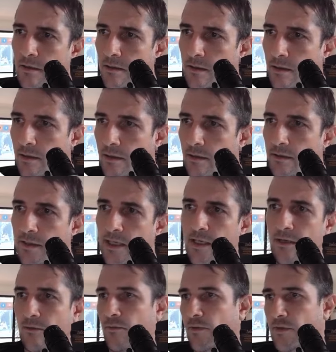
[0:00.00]

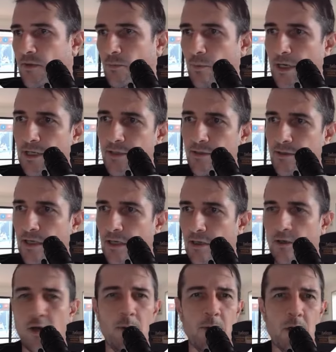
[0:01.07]
NIC or a switch,
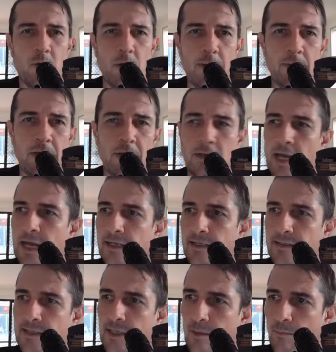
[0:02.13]
telecom equipment,
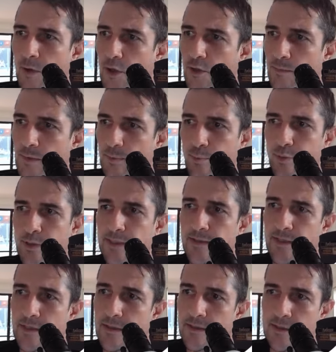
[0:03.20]
ADSL modems,
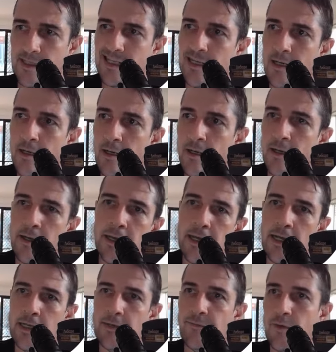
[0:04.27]
printers,
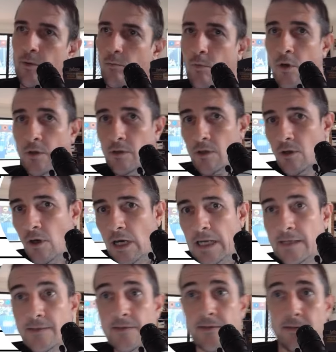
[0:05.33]
and if you want,
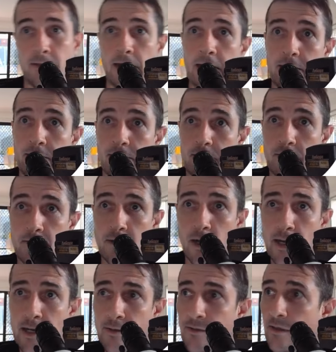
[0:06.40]
guys, at
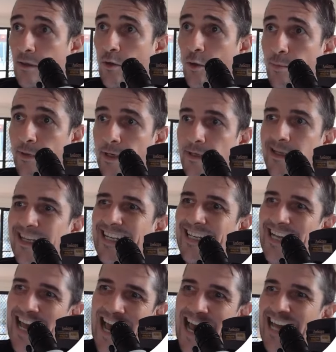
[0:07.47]
Diodes Incorporated, you can
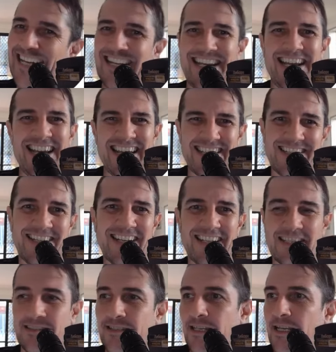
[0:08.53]
add
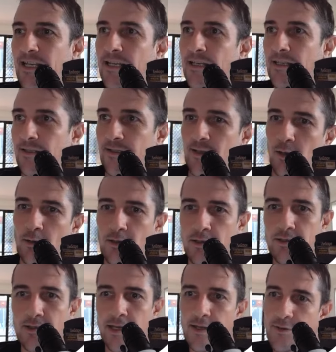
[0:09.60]
SSD, solid
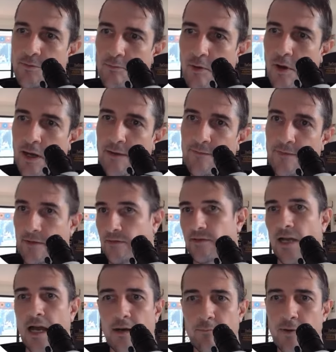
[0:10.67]
state drive,
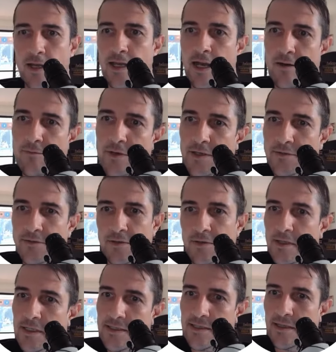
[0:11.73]
data recovery to
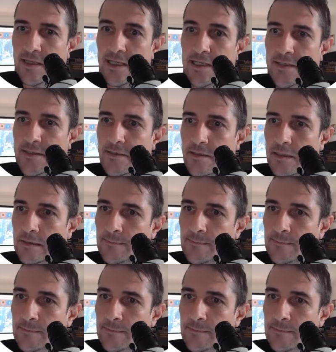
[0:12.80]
this list.